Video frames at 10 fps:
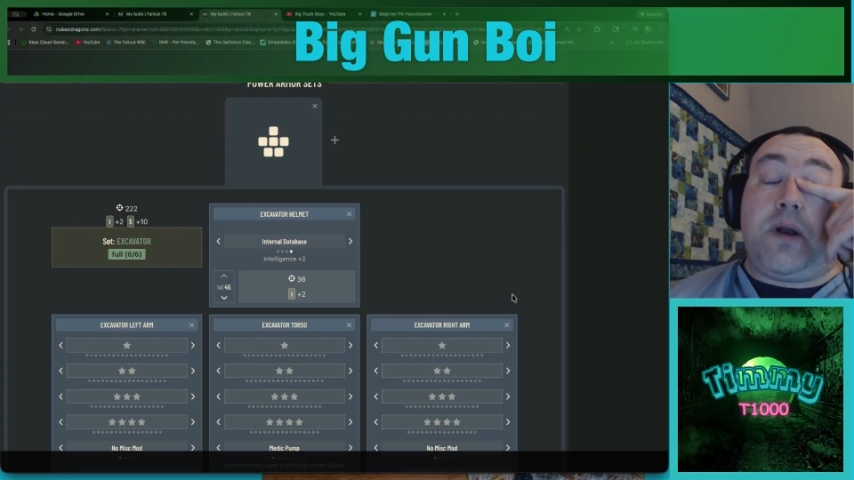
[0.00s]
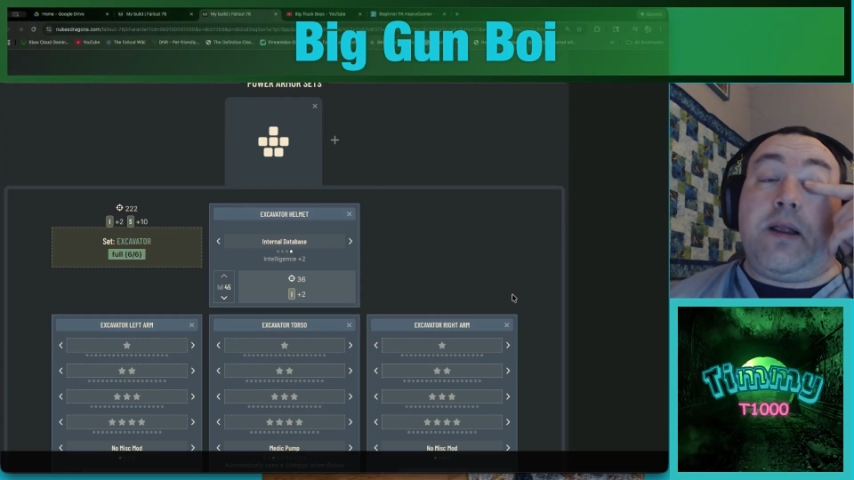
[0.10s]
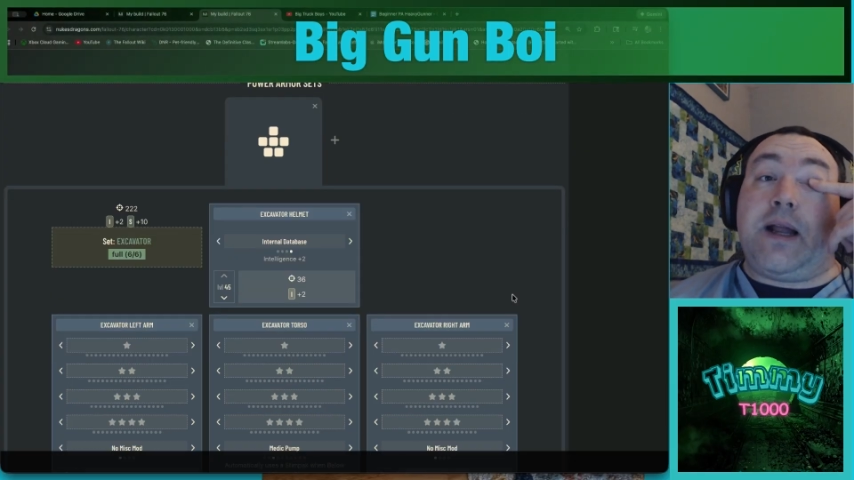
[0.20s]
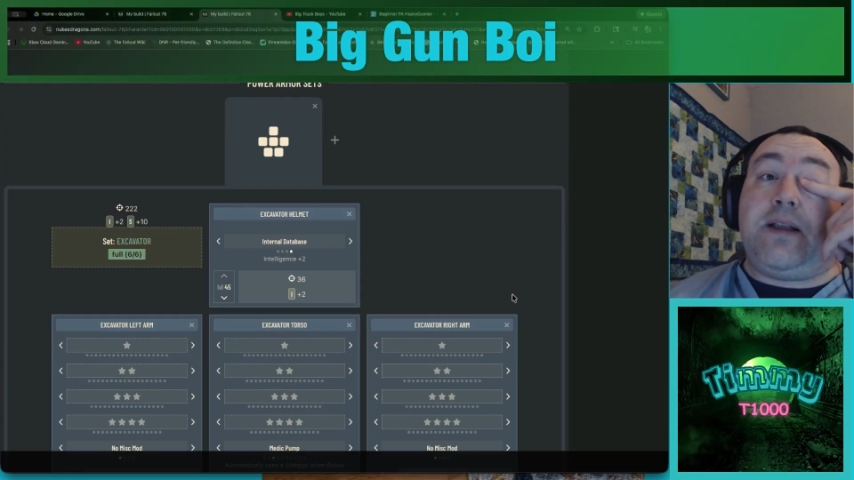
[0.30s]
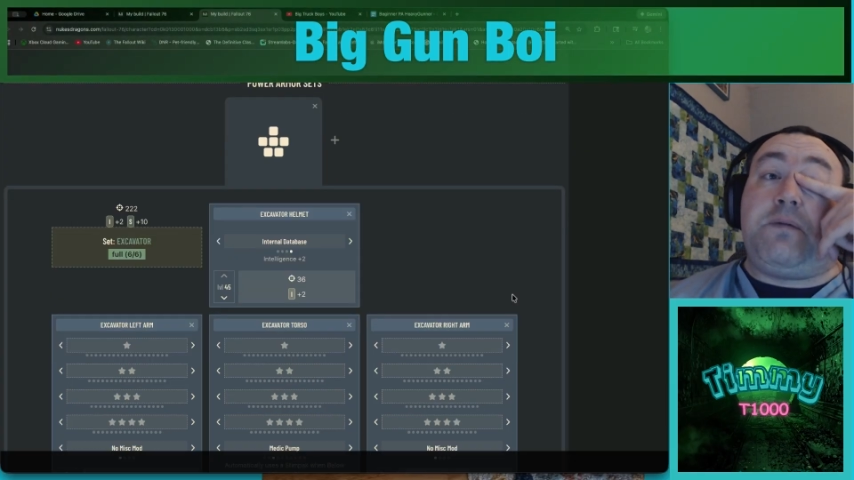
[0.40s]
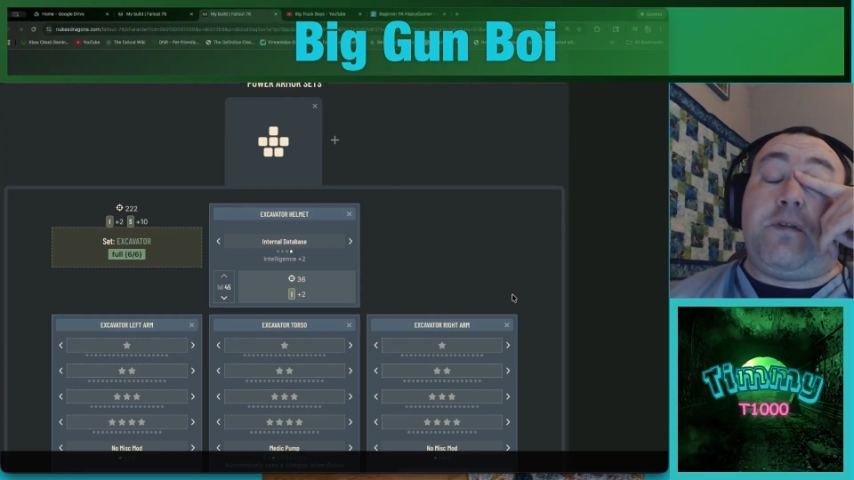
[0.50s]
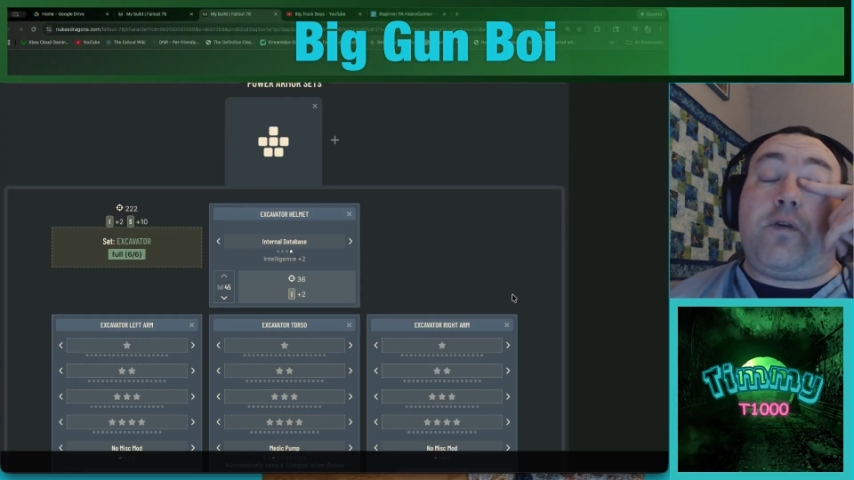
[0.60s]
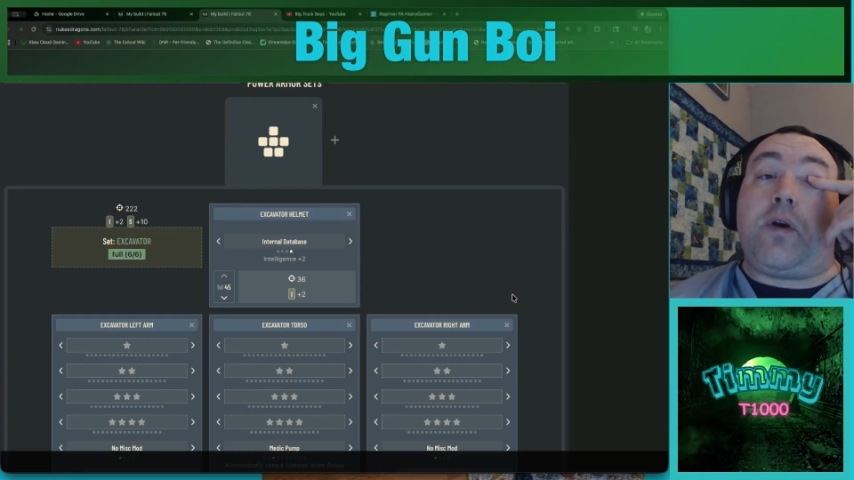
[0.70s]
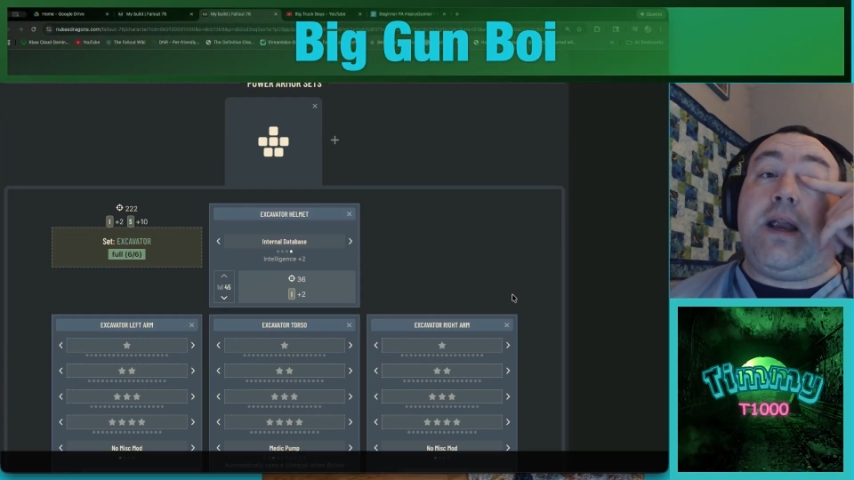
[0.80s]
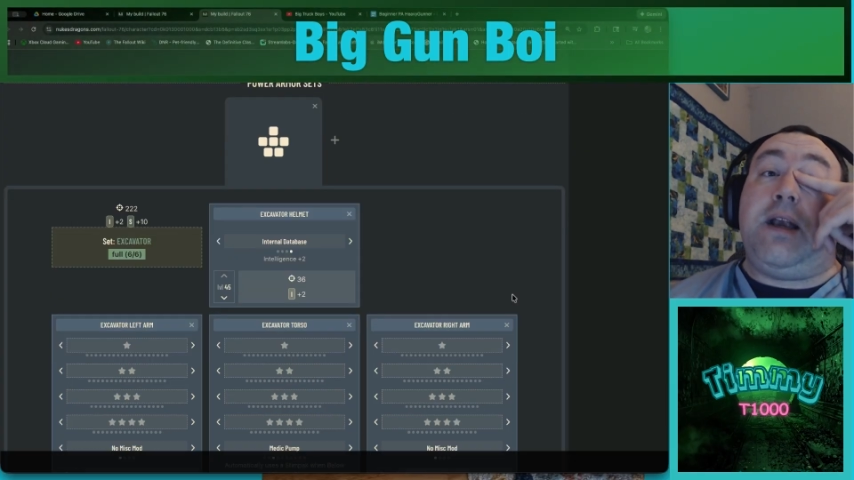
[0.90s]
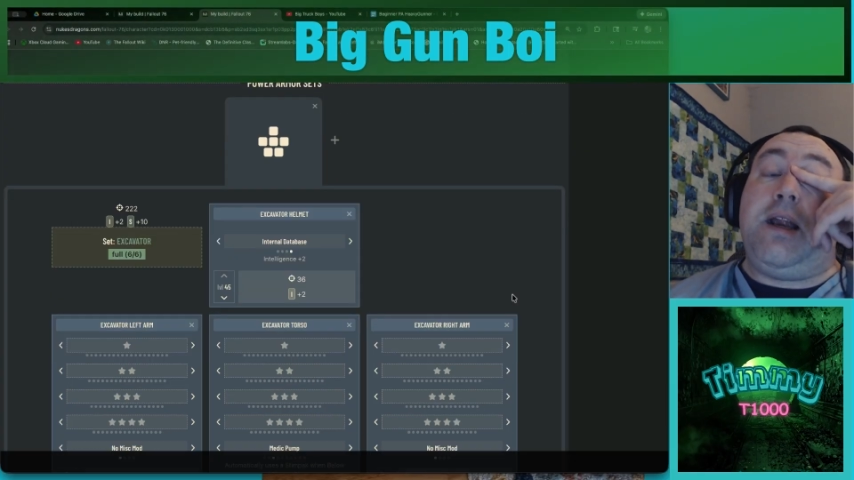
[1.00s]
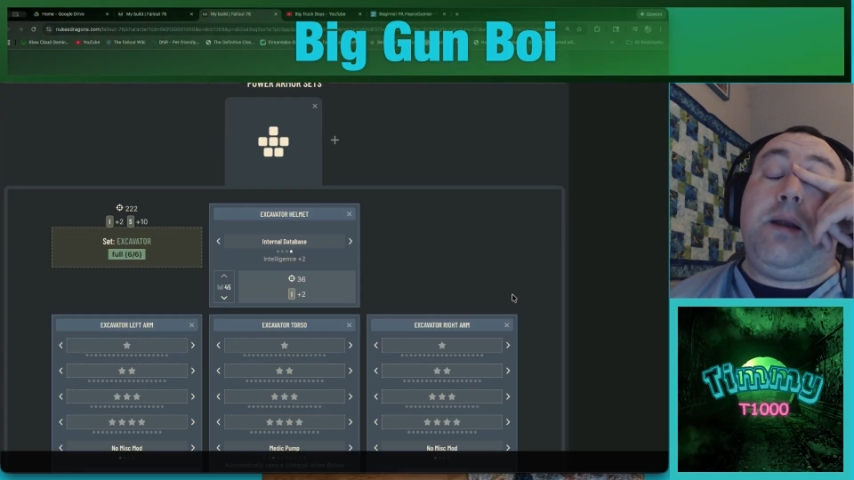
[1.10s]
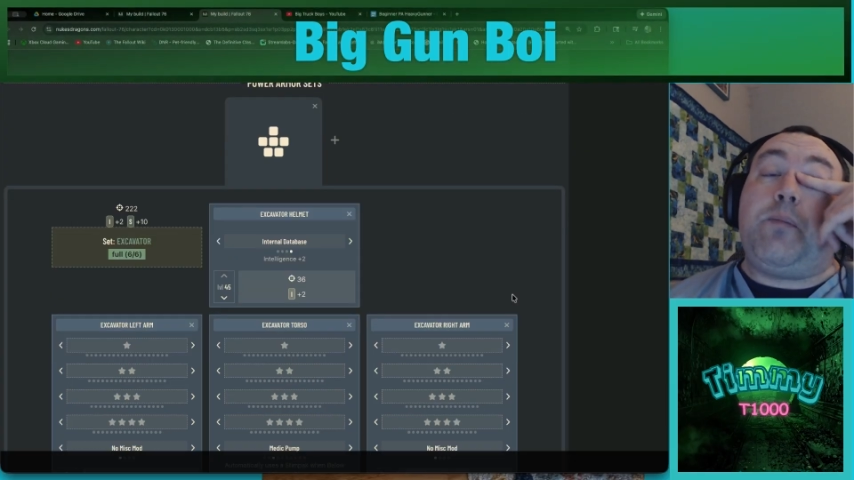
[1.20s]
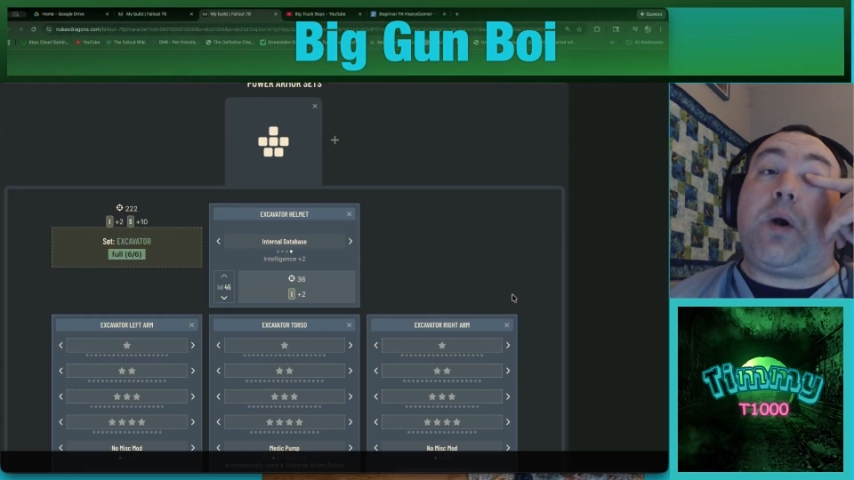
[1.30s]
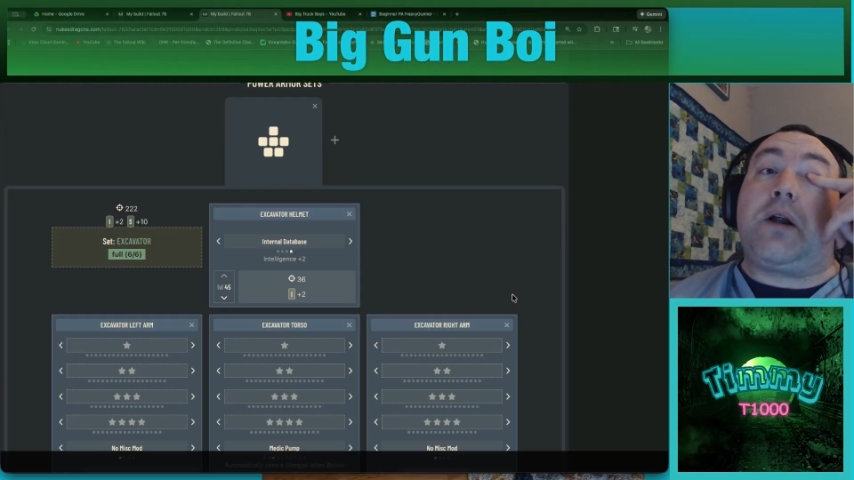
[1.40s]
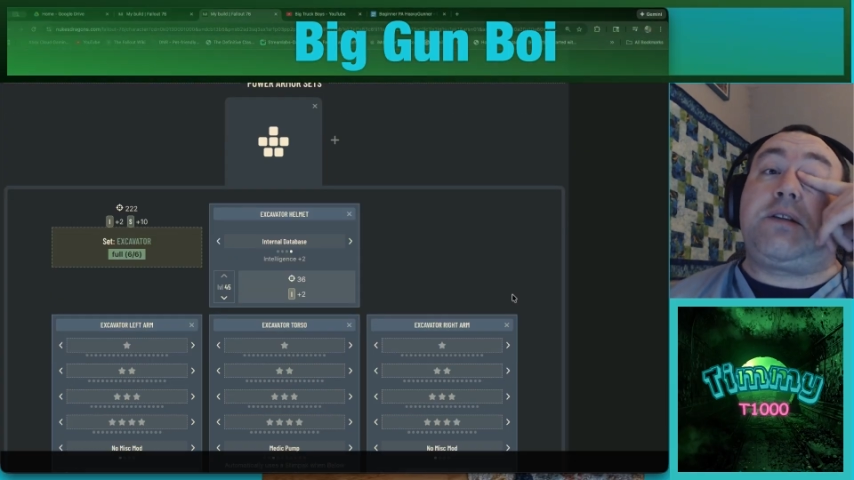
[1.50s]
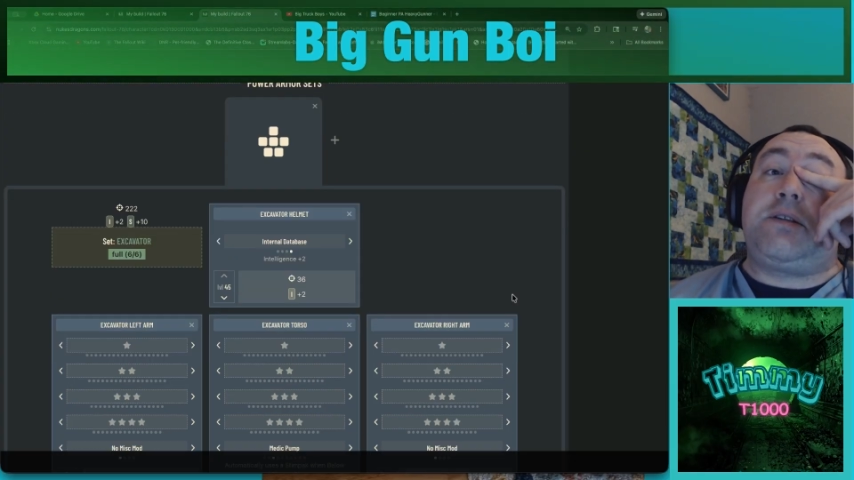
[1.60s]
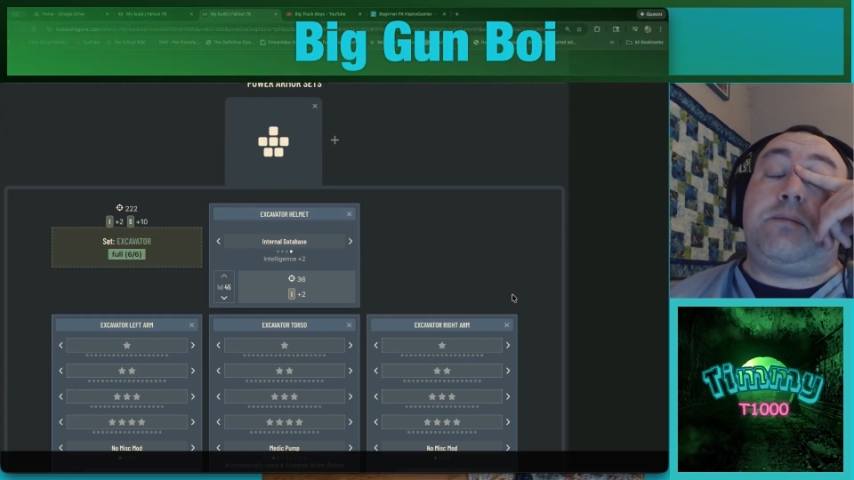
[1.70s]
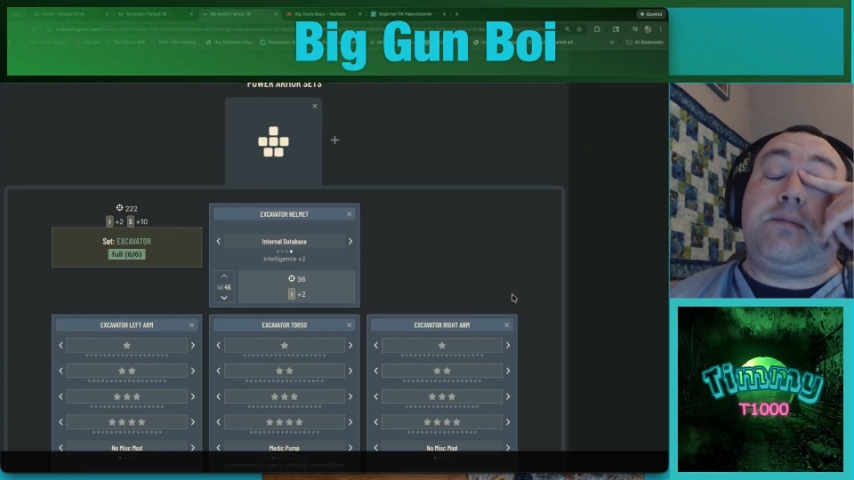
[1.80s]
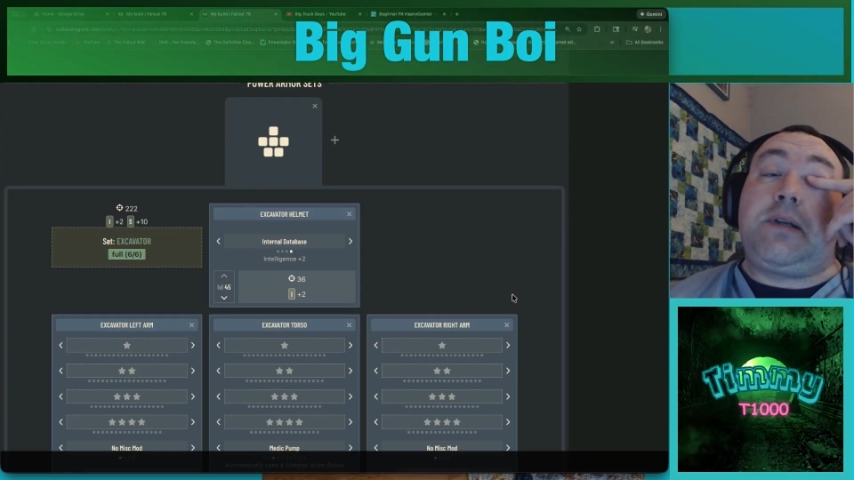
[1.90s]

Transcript: and that is before any perks